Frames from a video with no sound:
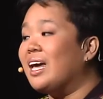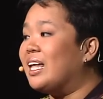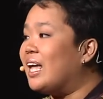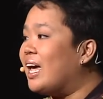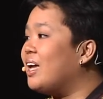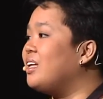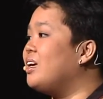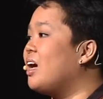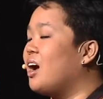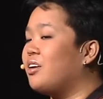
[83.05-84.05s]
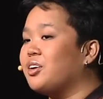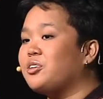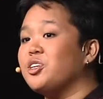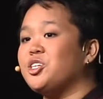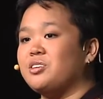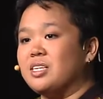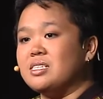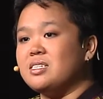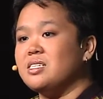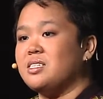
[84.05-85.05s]
in any agricultural
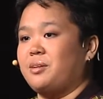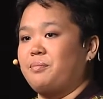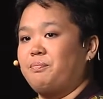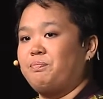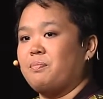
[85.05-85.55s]
system.